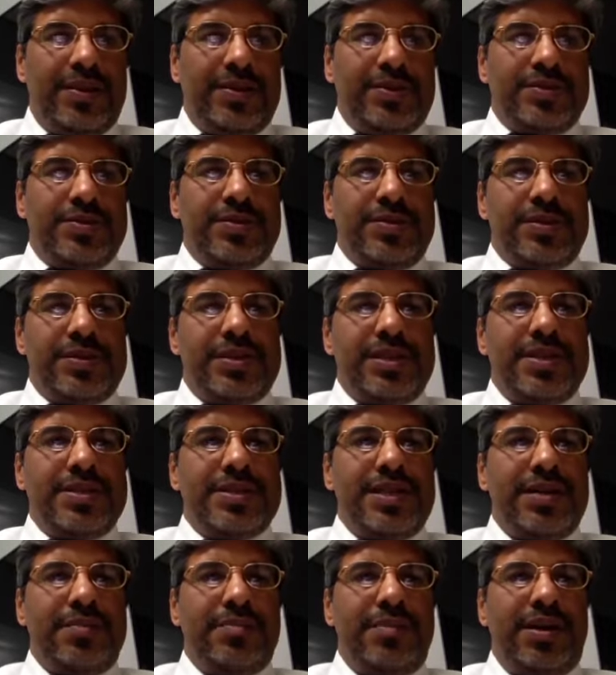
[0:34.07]
So, Six
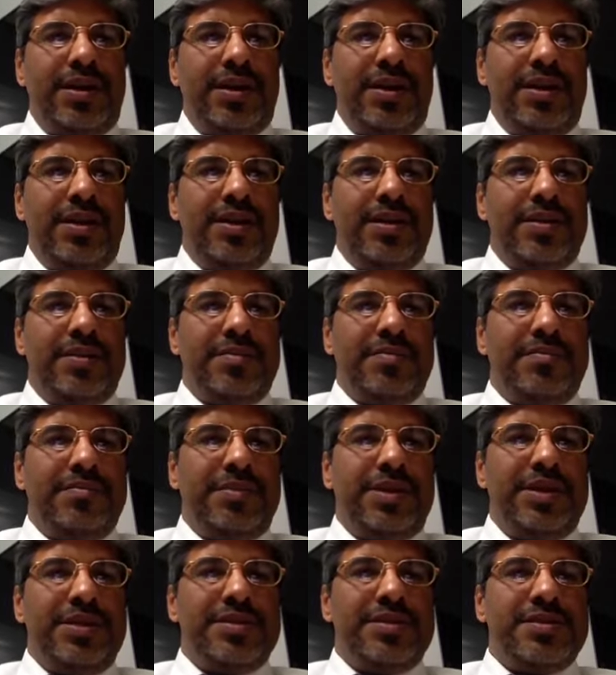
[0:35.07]
Sigma
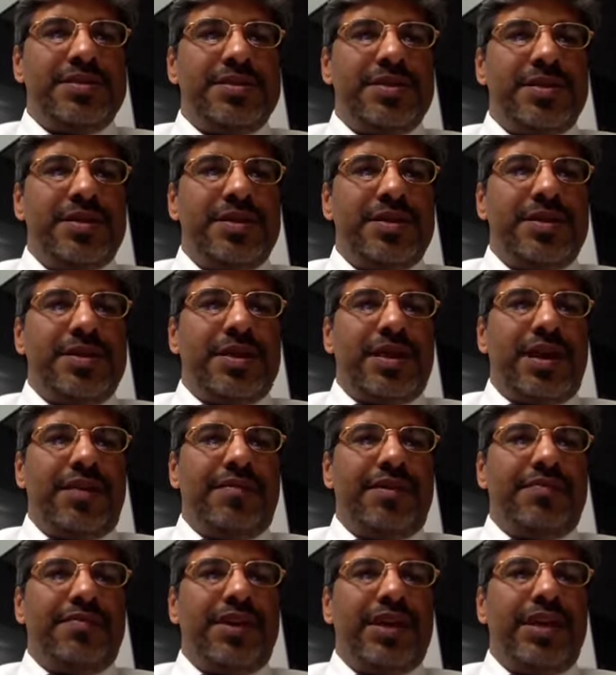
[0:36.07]
means
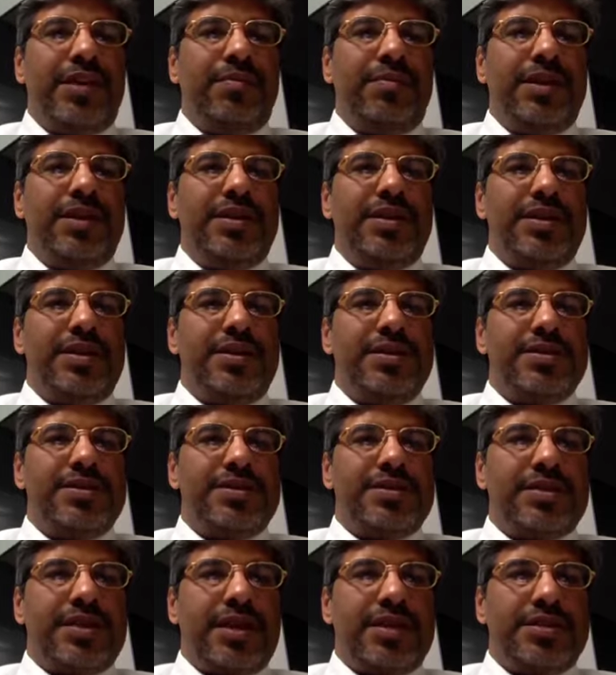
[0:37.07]
our variability is
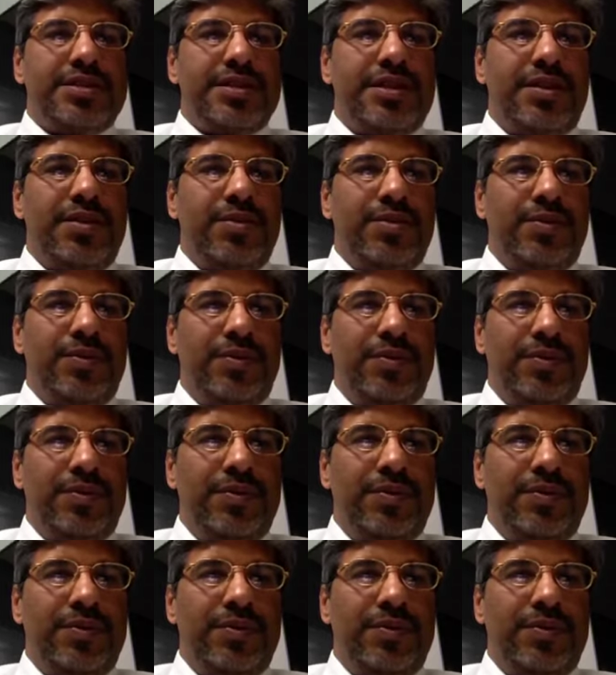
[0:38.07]
such a low